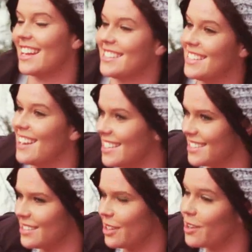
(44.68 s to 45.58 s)
STIs
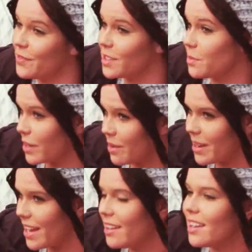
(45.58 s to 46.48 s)
in the goldfields are pretty
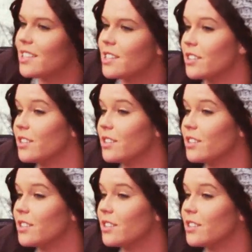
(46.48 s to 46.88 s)
bad, so